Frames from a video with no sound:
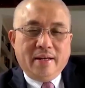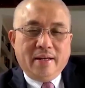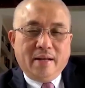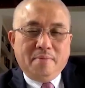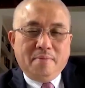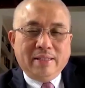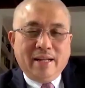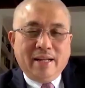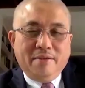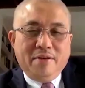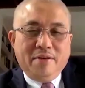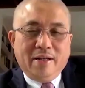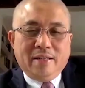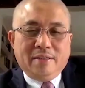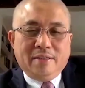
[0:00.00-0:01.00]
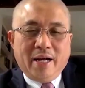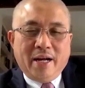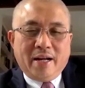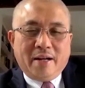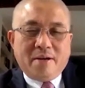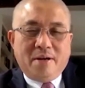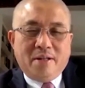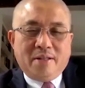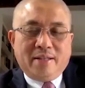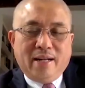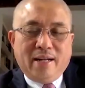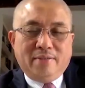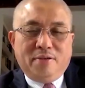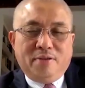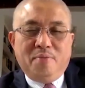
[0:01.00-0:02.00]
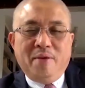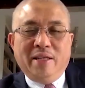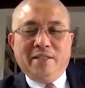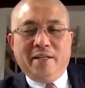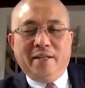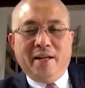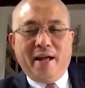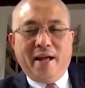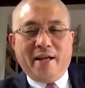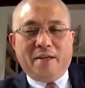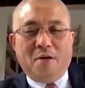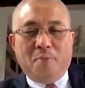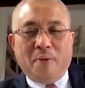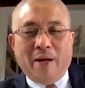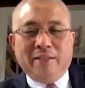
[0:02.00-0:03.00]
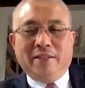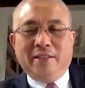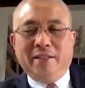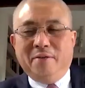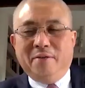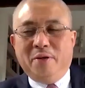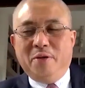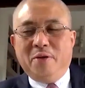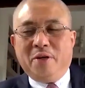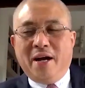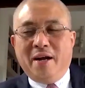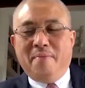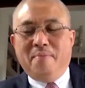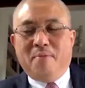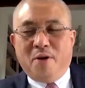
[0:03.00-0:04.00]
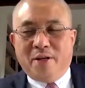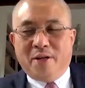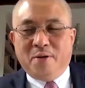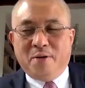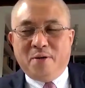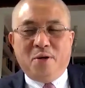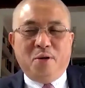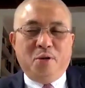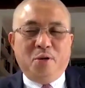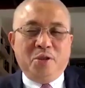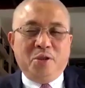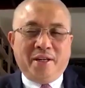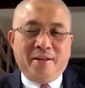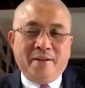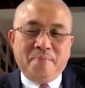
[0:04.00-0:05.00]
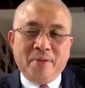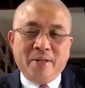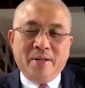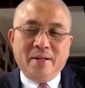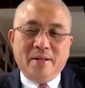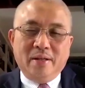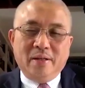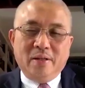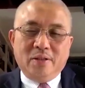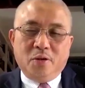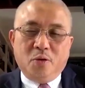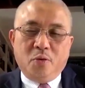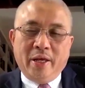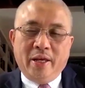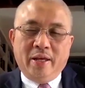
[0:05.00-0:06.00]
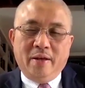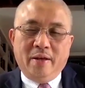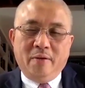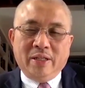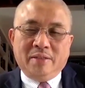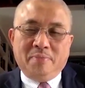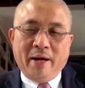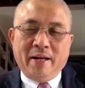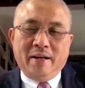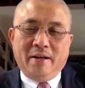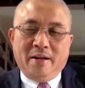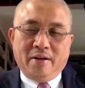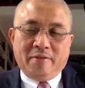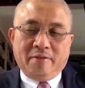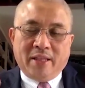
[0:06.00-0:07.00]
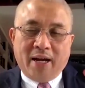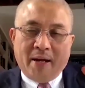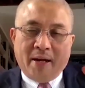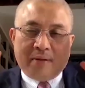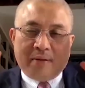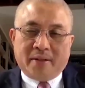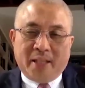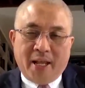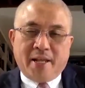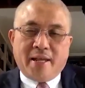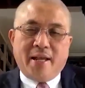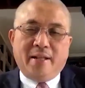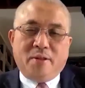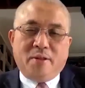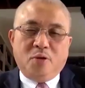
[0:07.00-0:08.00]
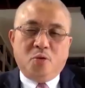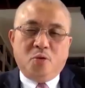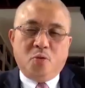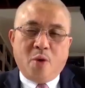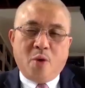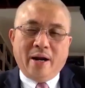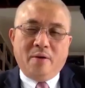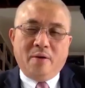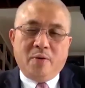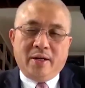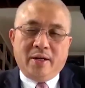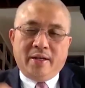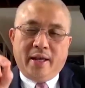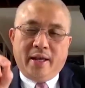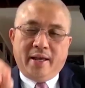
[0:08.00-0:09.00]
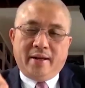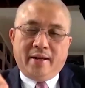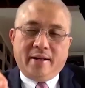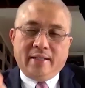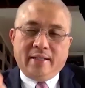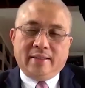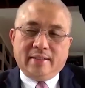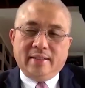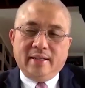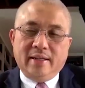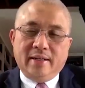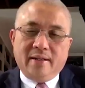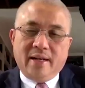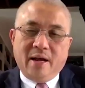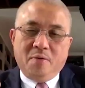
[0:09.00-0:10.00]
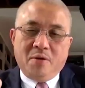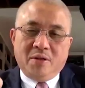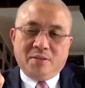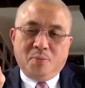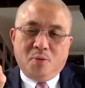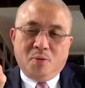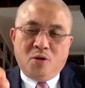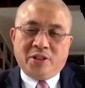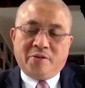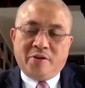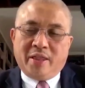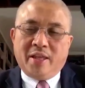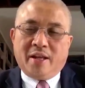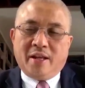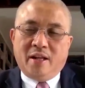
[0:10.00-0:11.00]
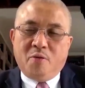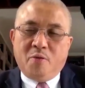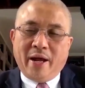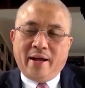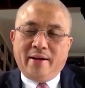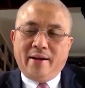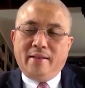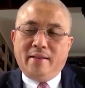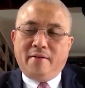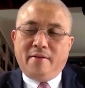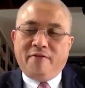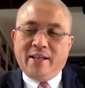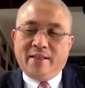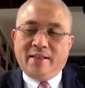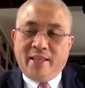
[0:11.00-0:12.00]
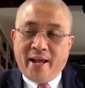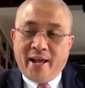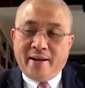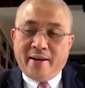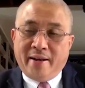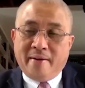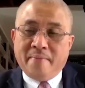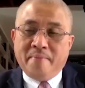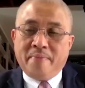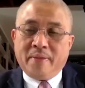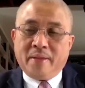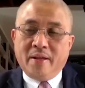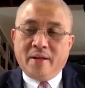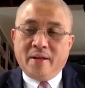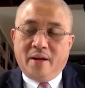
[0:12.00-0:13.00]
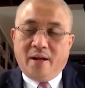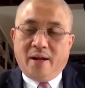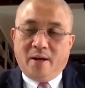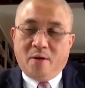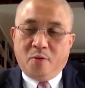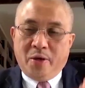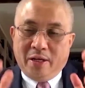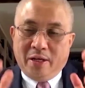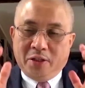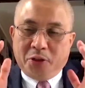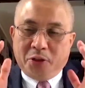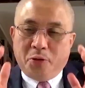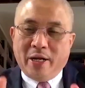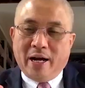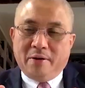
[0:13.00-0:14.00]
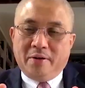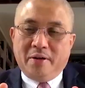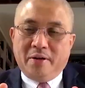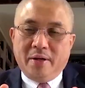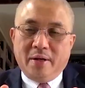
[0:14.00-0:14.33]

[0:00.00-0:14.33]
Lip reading: Number seven is what I call transformation acupuncture. You can't boil the whole ocean. So we spent a lot of time thinking through what were the areas that was most critical. We identified 10. We issued out